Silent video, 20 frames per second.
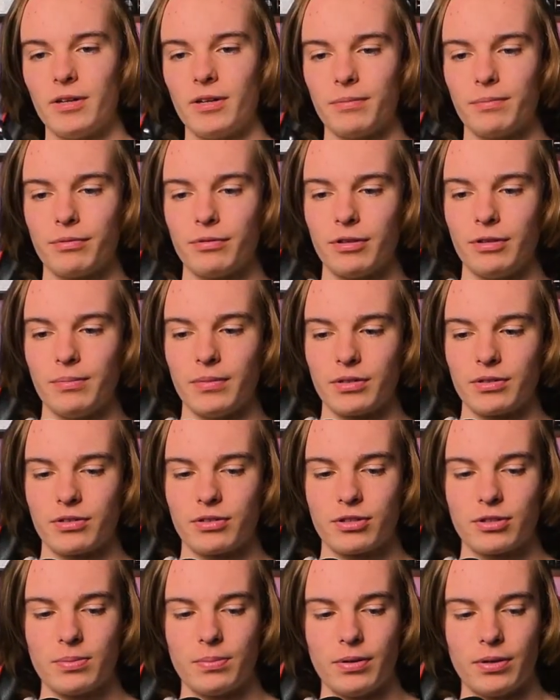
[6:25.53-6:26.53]
are pretty
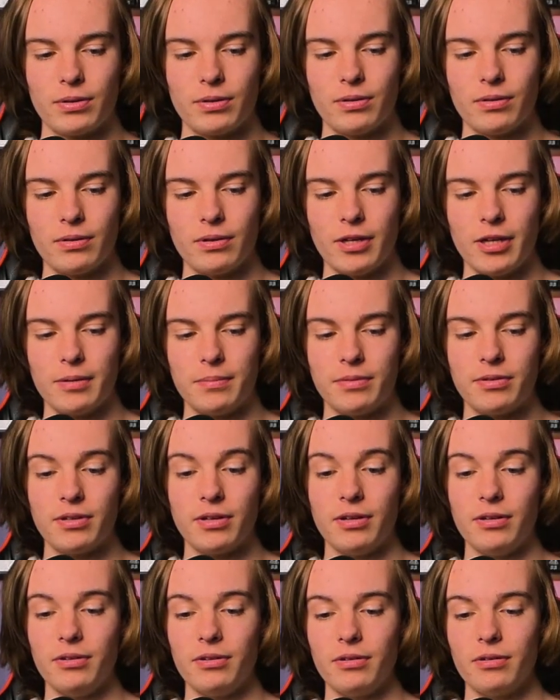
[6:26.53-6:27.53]
much spot on
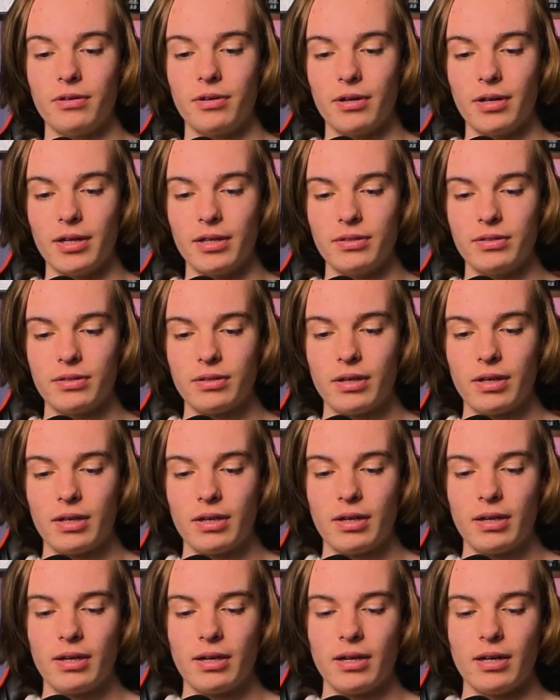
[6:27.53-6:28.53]
MCU eyes.
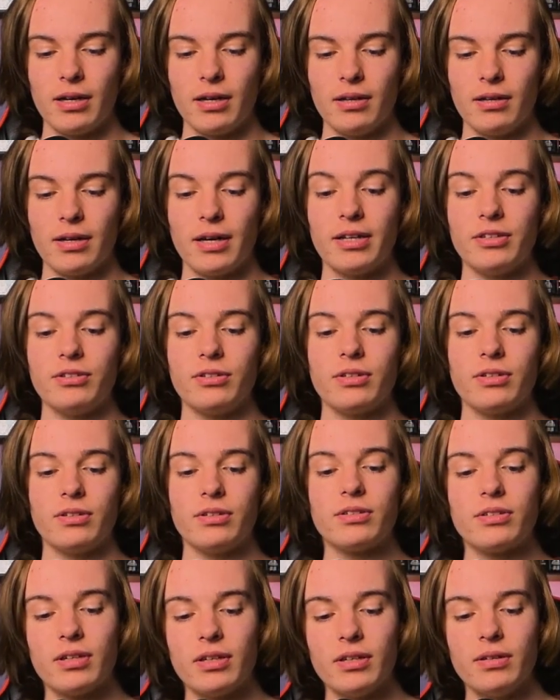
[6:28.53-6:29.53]
And as you can
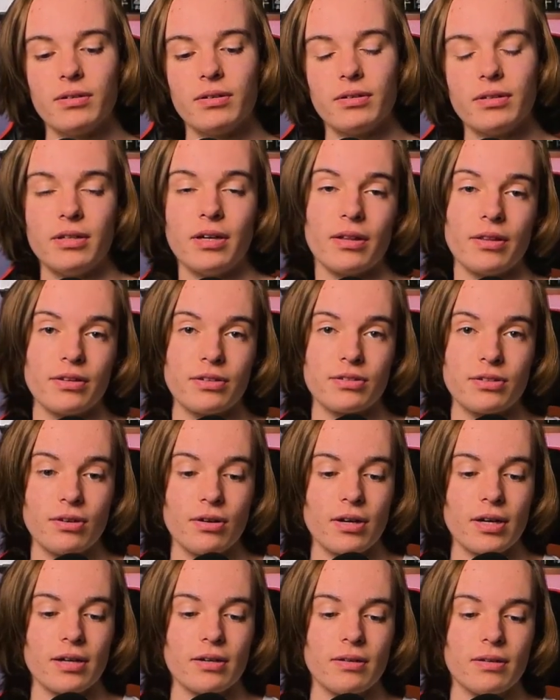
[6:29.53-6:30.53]
see on the other
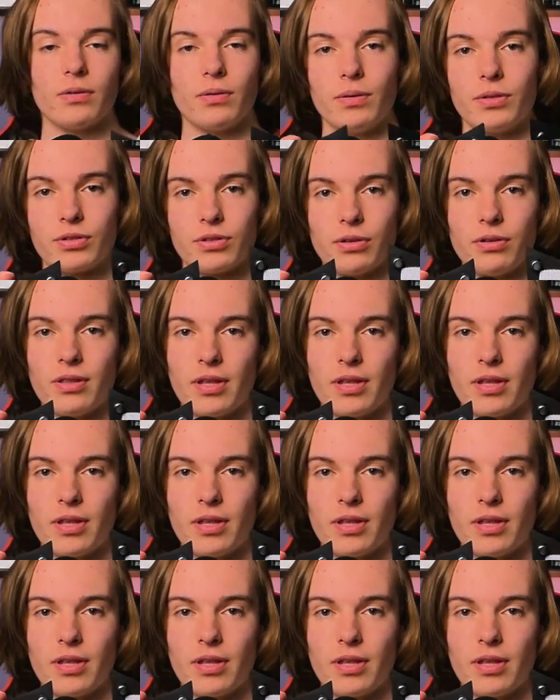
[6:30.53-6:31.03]
side, also